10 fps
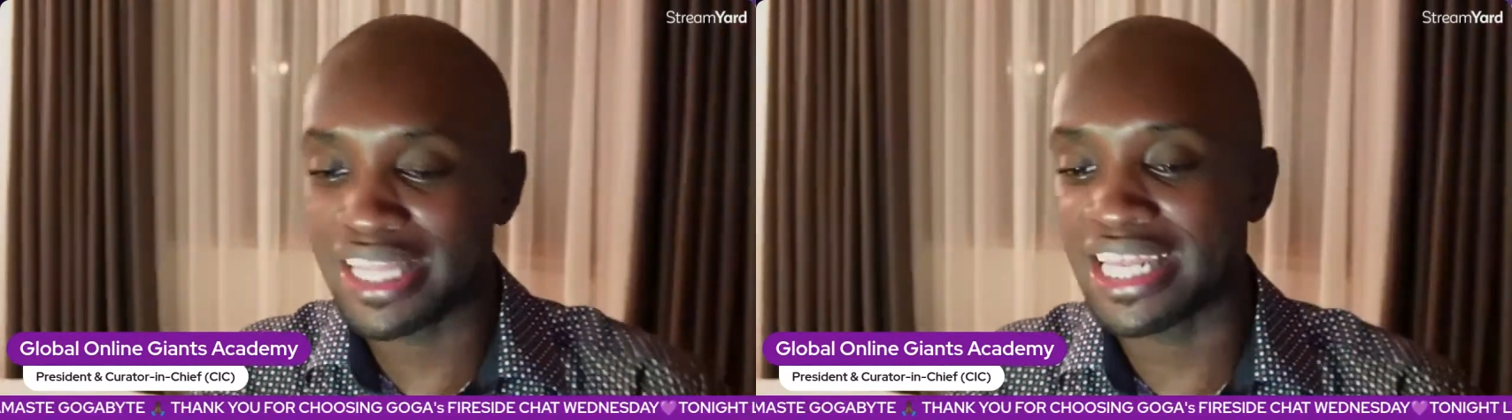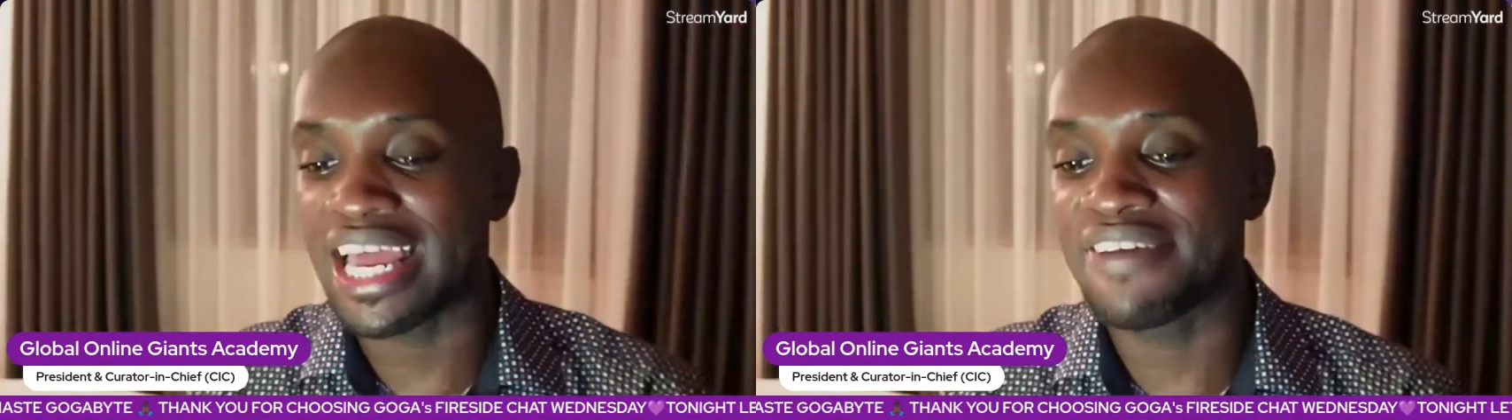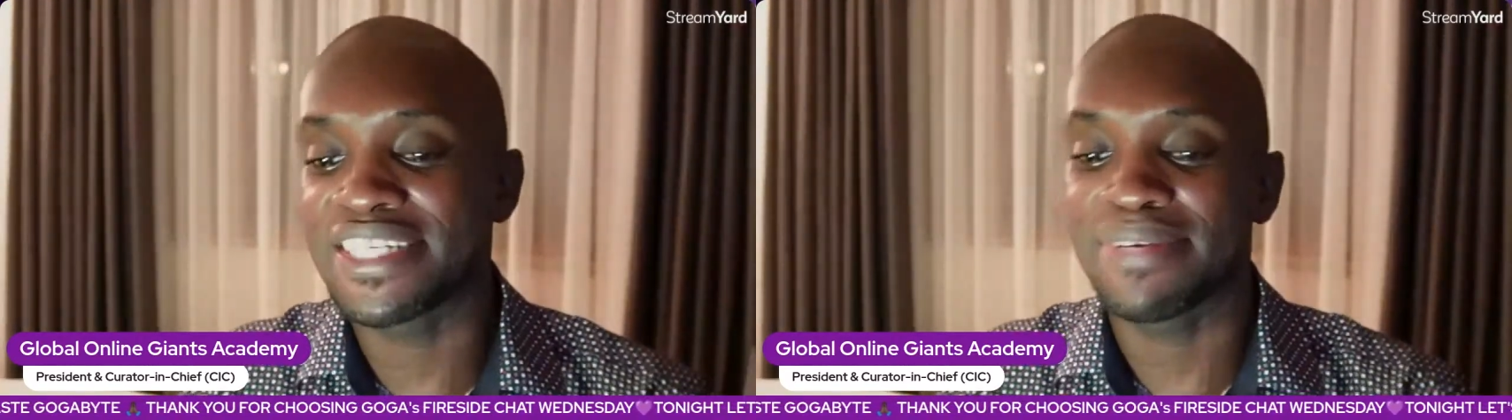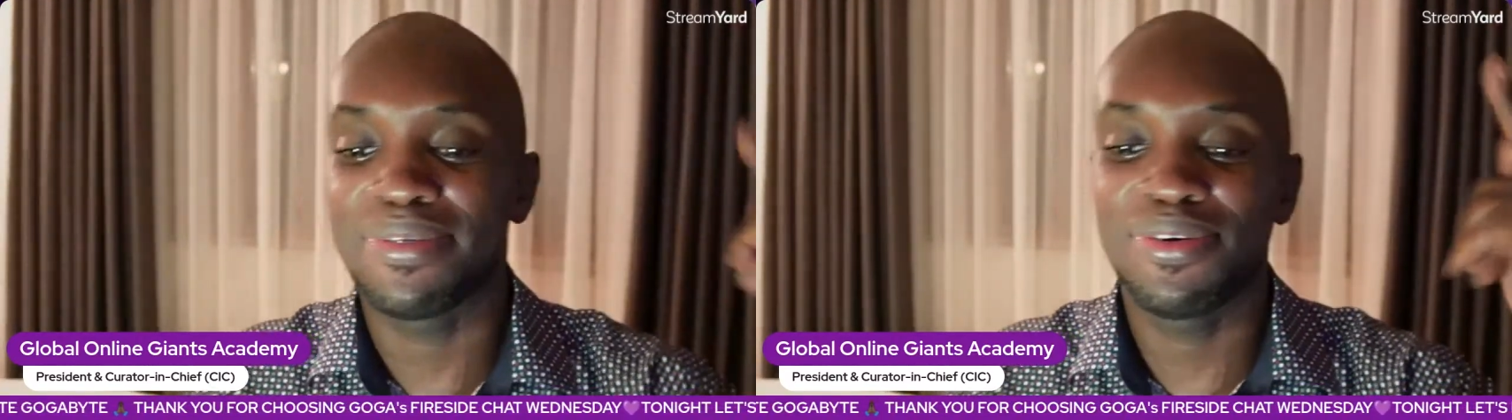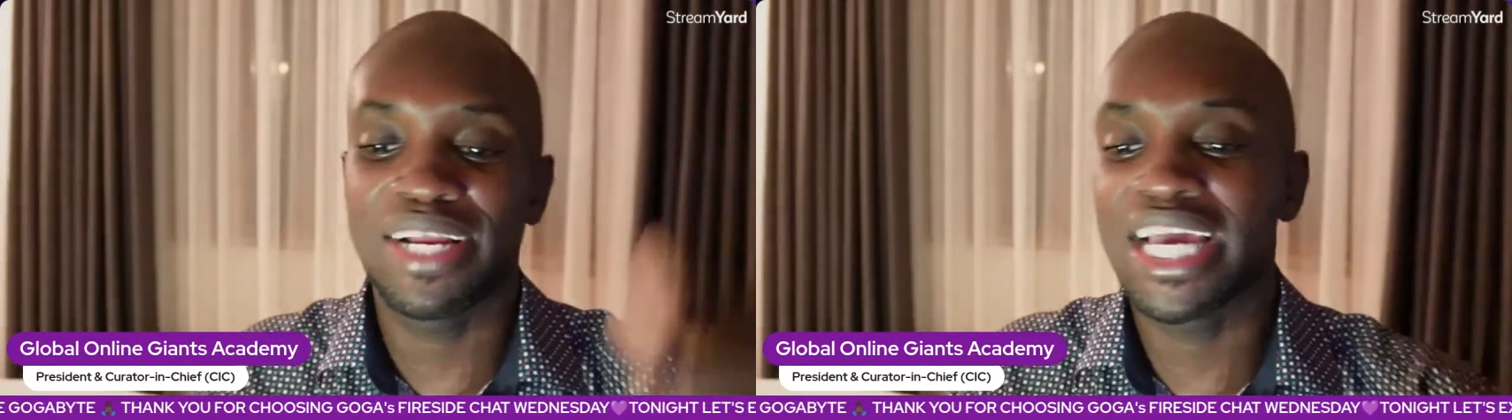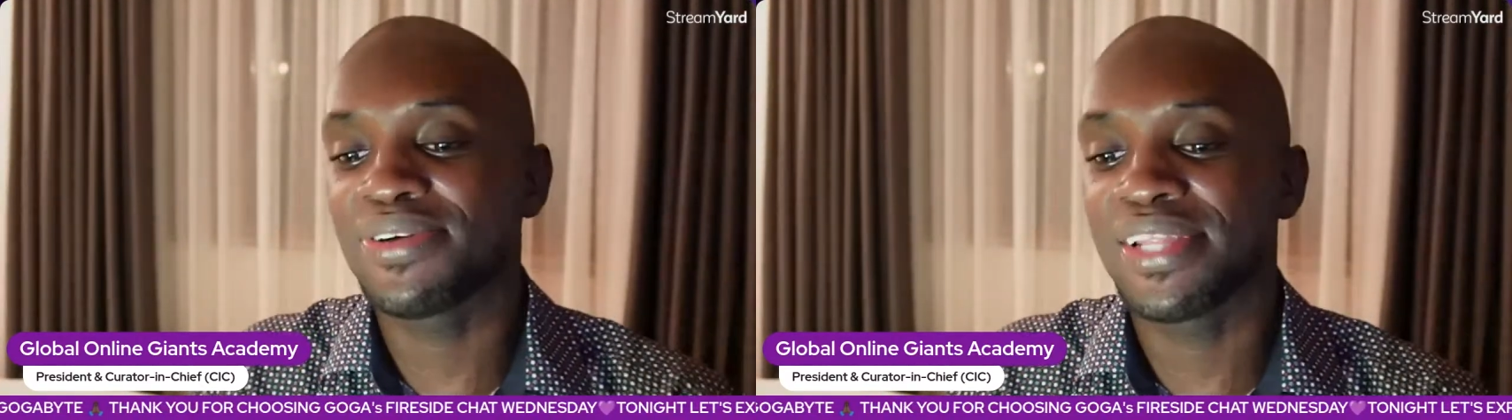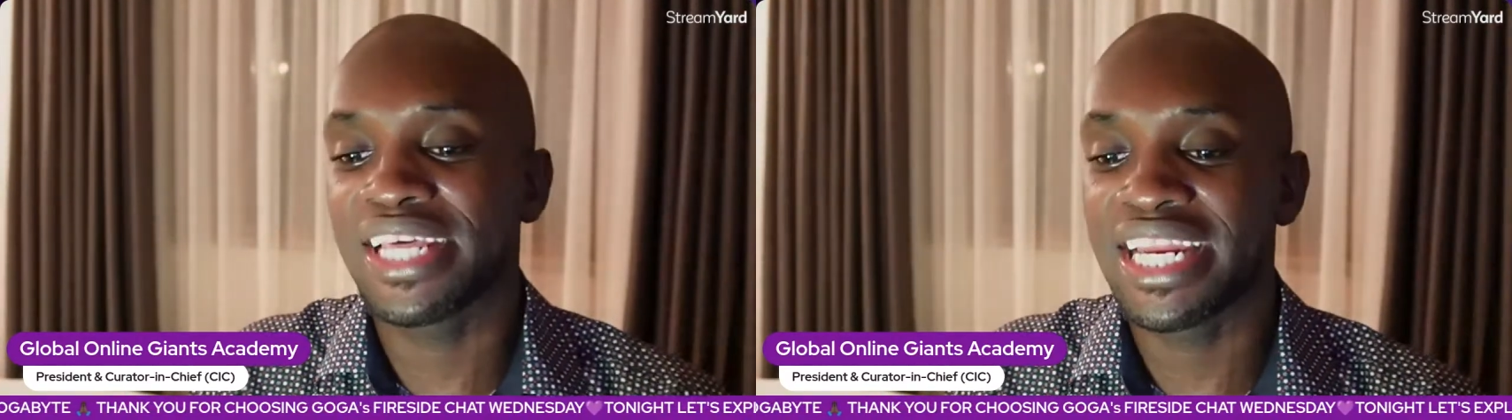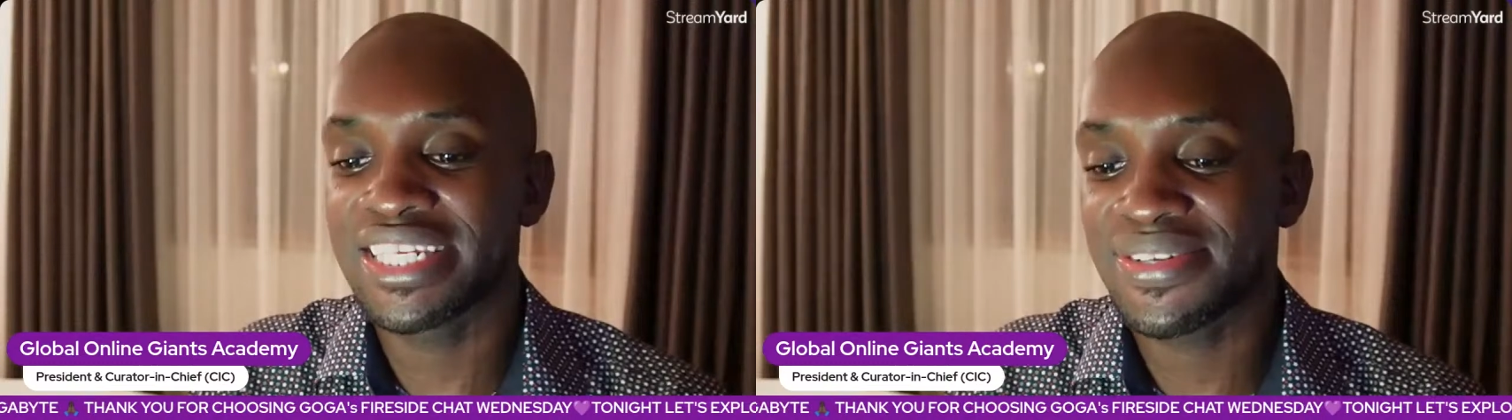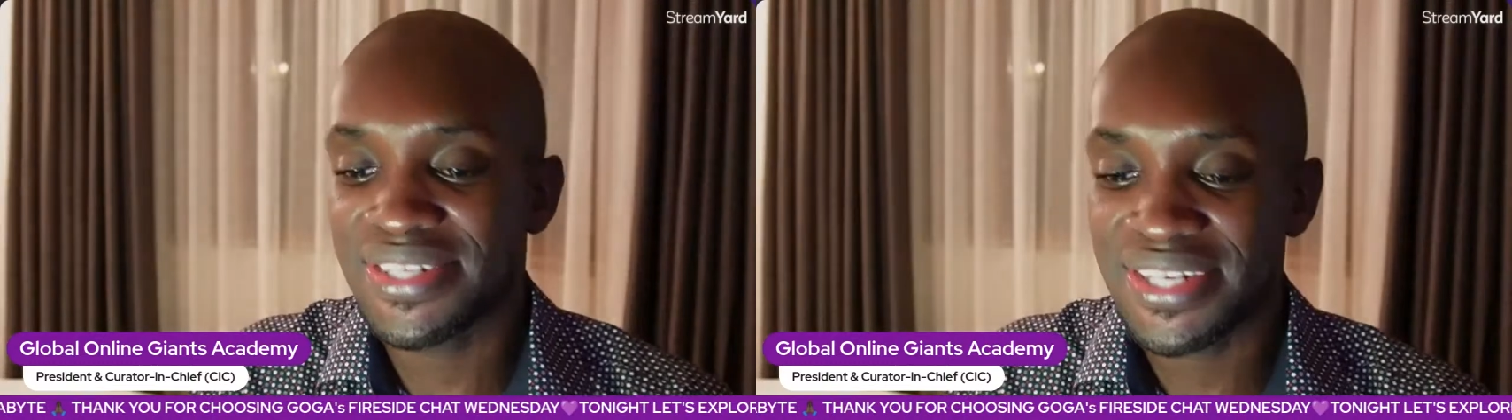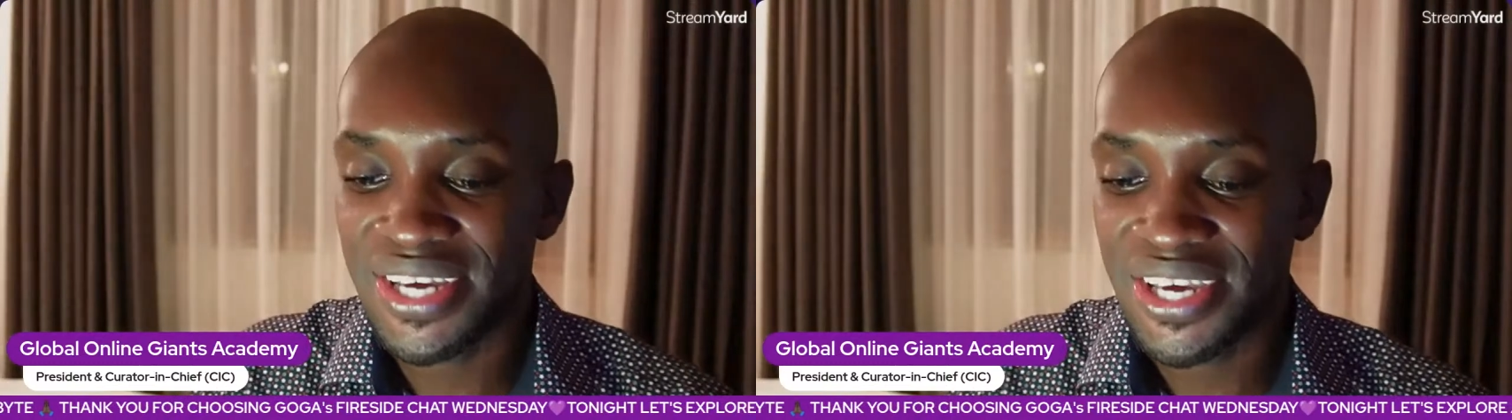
the live stream. Get all the lessons.